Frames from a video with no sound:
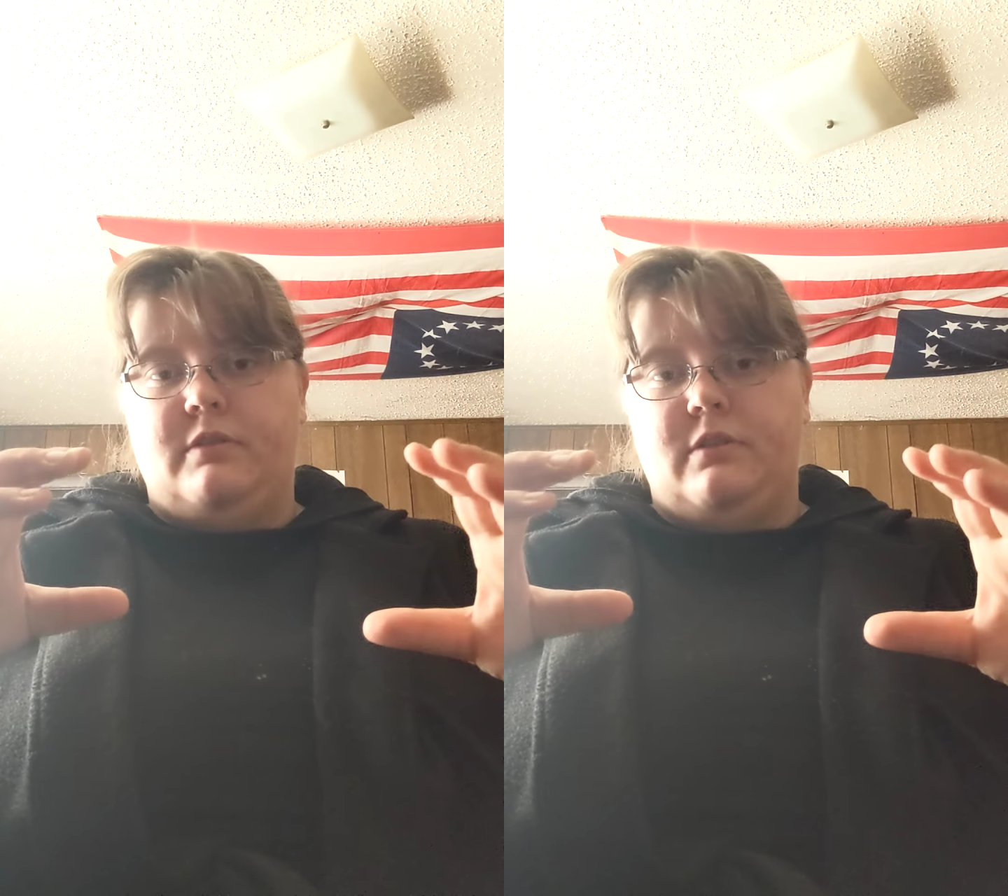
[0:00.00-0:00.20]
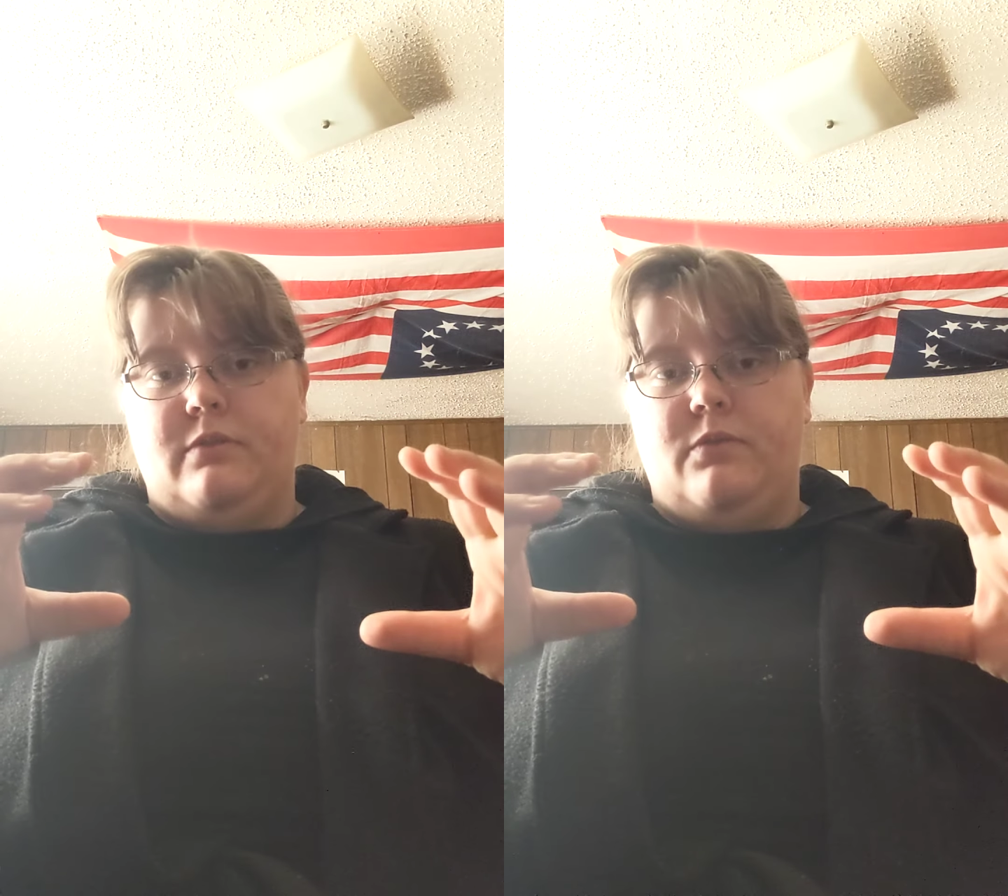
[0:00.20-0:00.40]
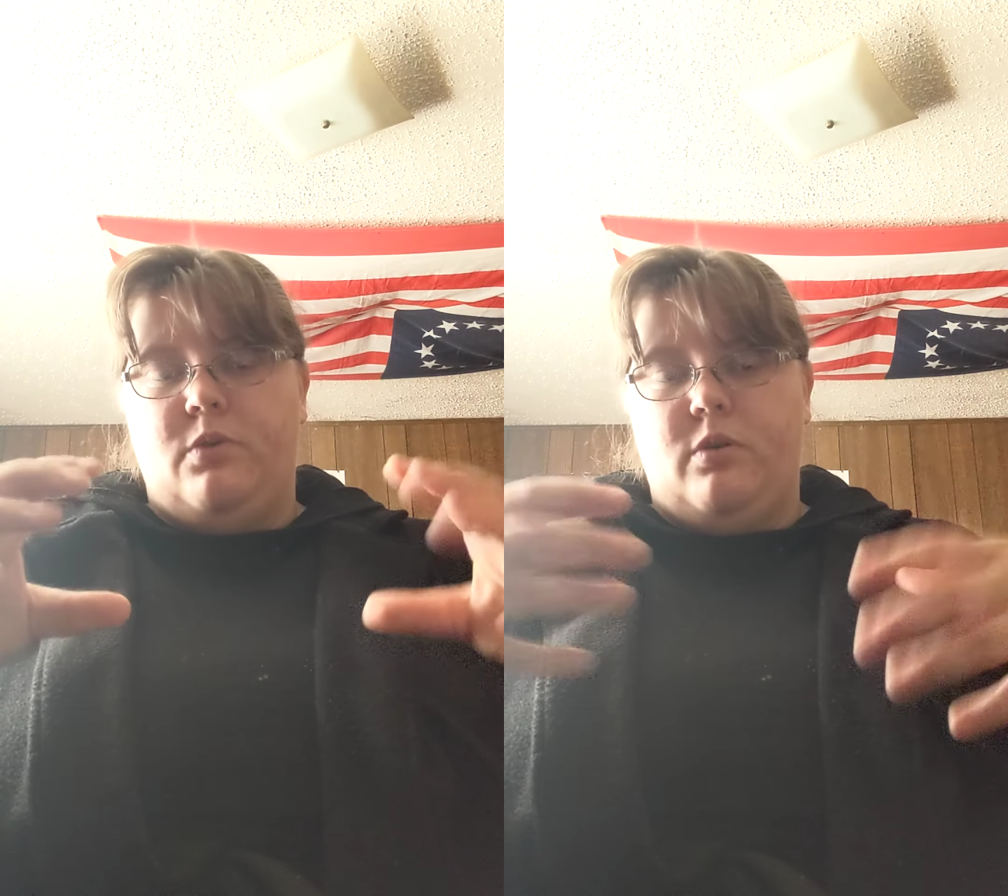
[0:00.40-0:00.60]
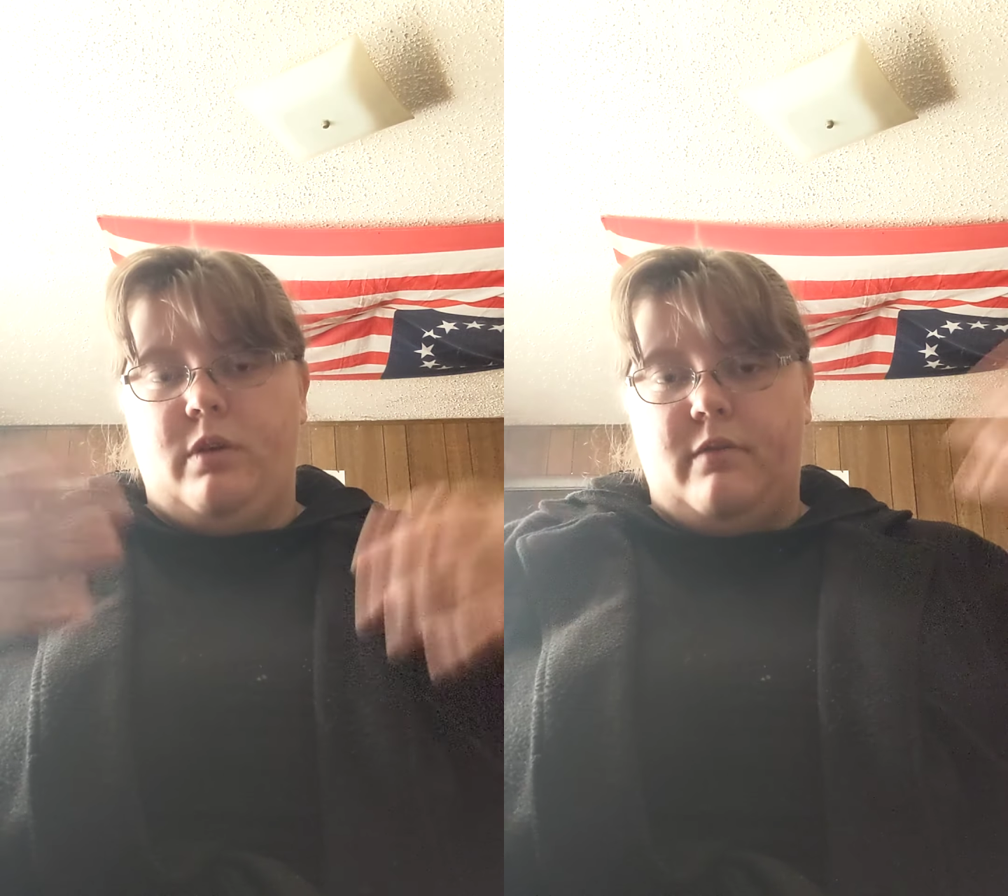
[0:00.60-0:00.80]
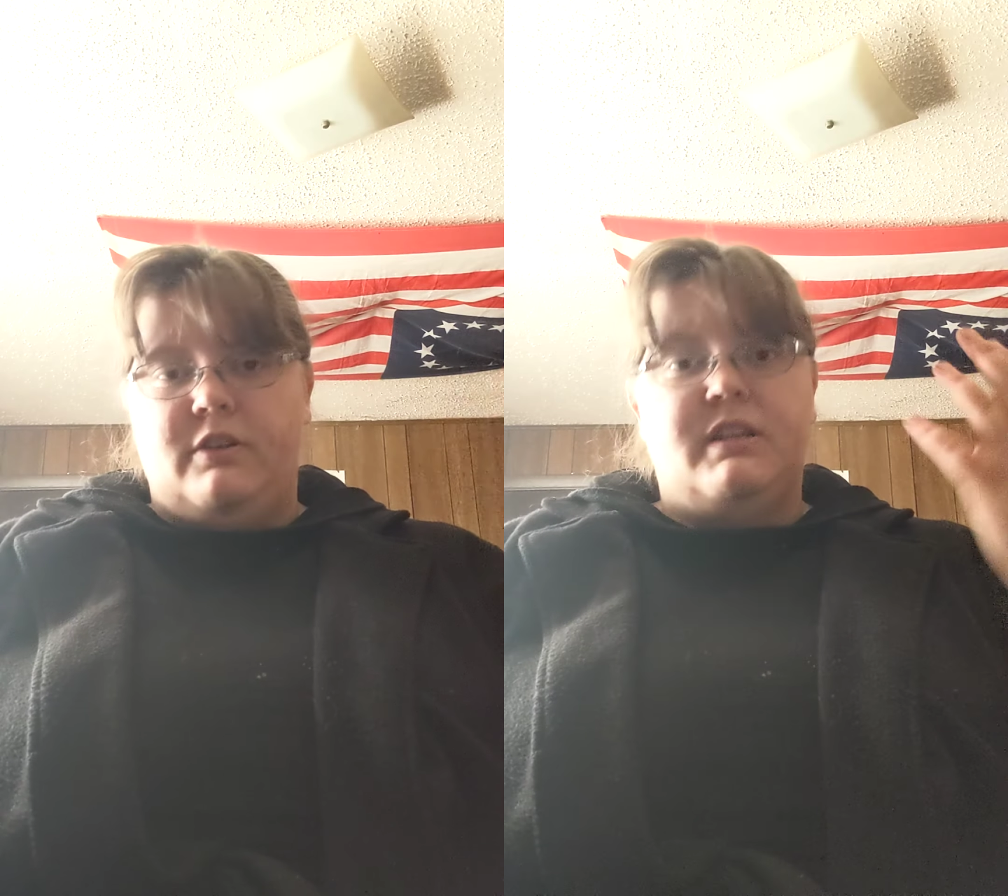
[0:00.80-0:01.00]
Zone 4 or
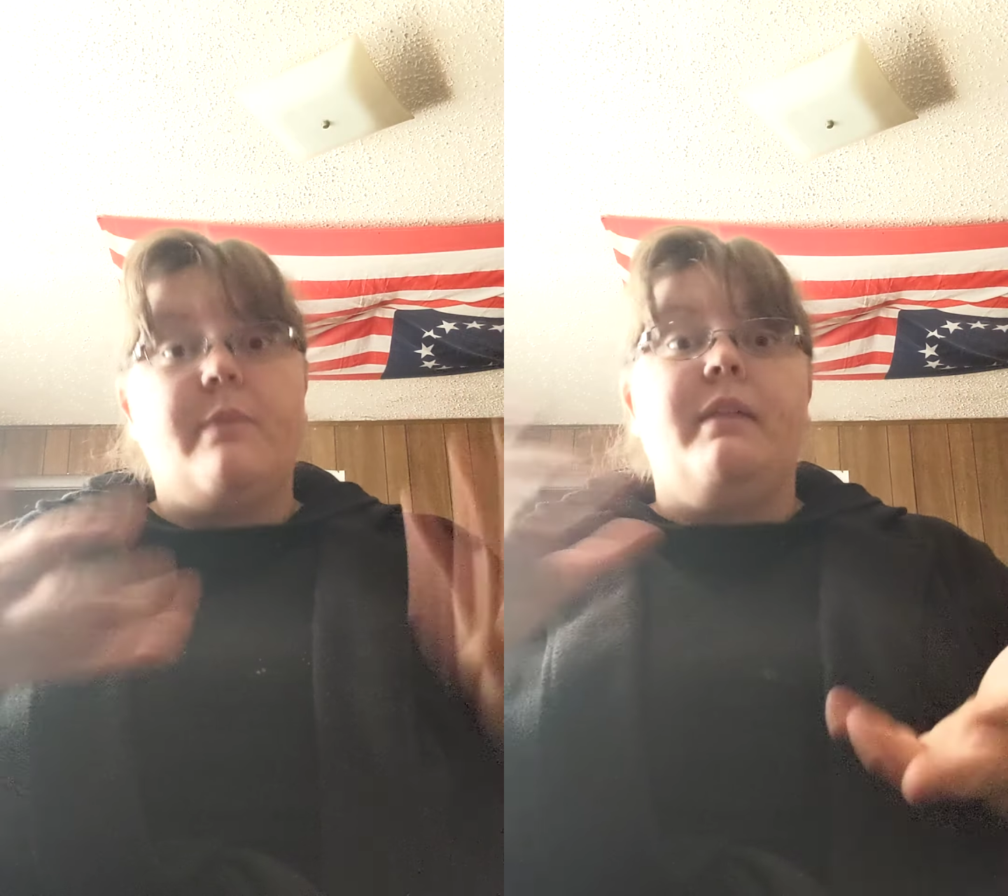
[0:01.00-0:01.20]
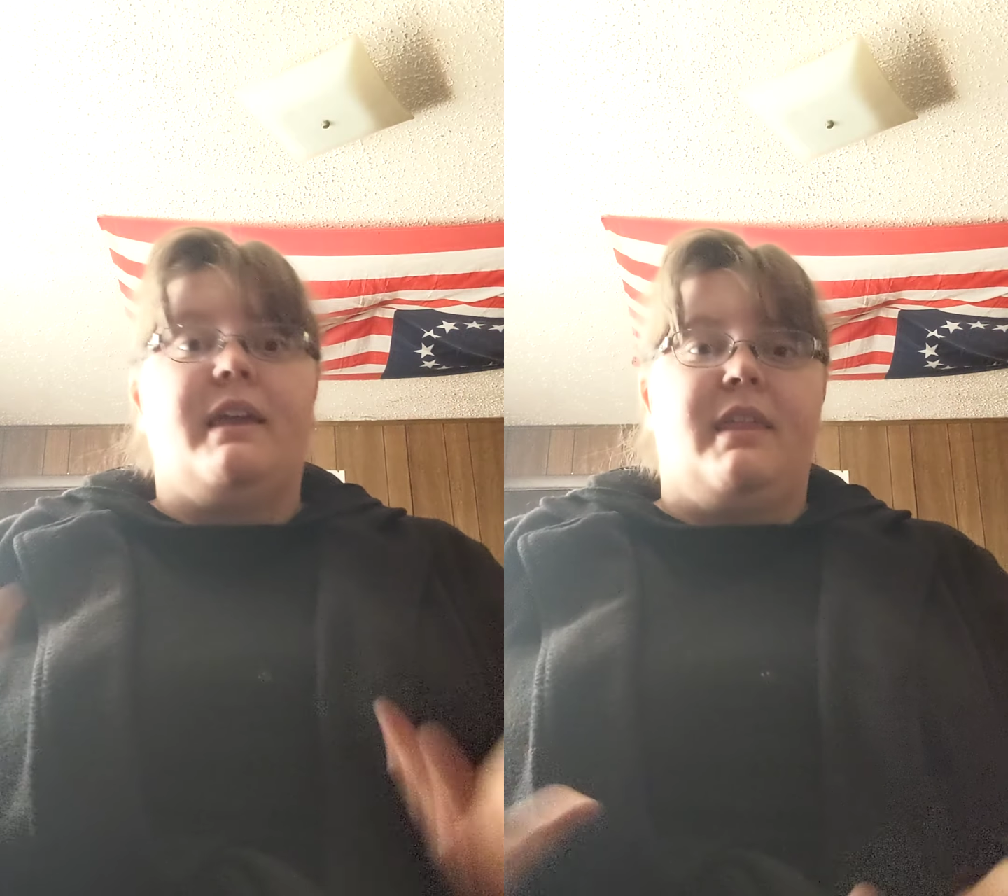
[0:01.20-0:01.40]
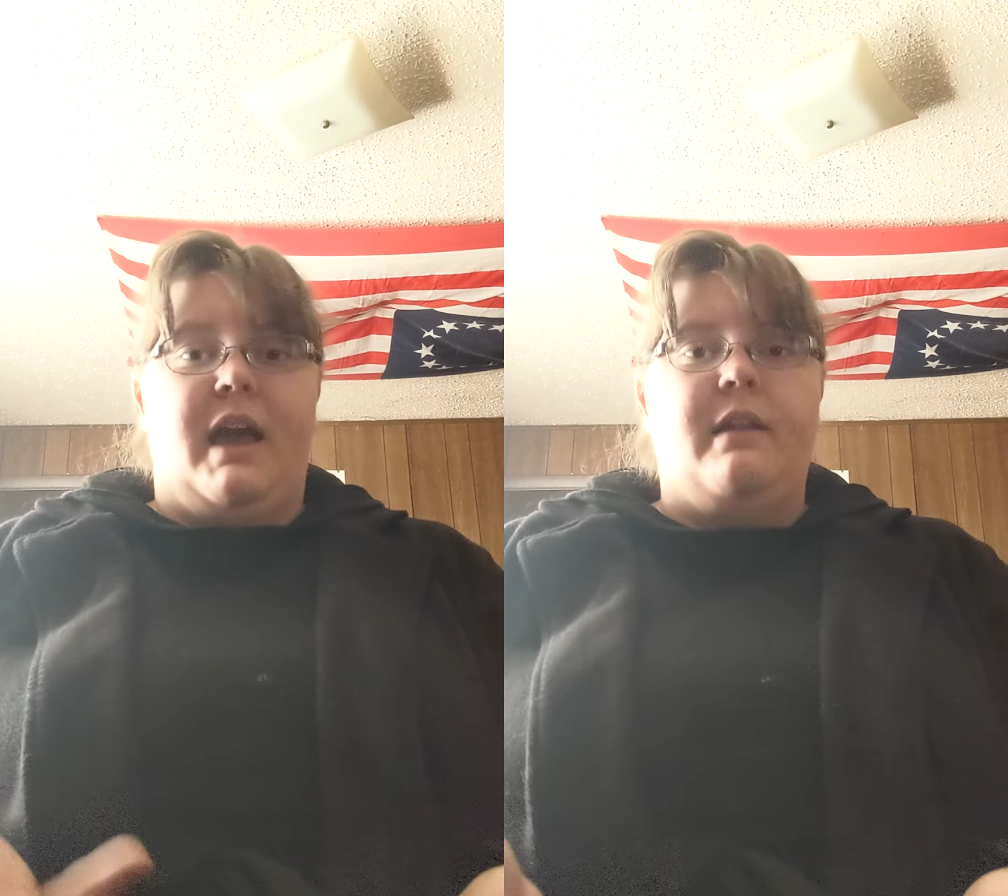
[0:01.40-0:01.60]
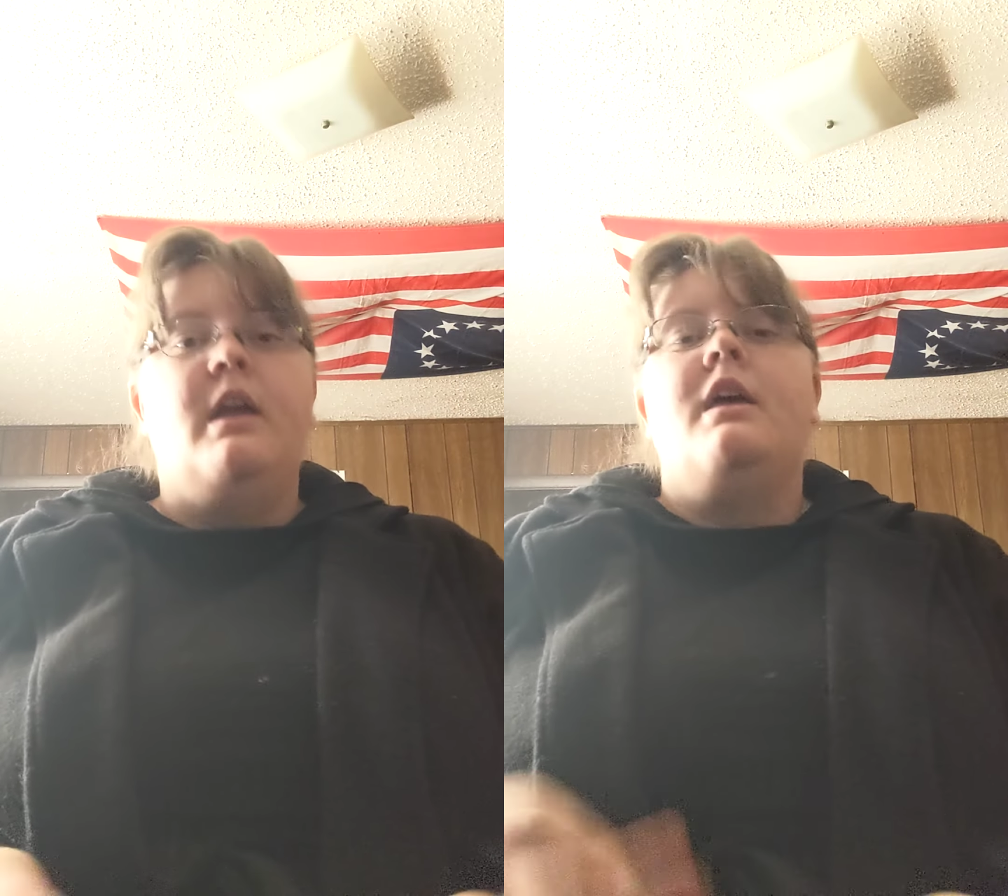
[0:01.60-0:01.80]
whatever. Something like that.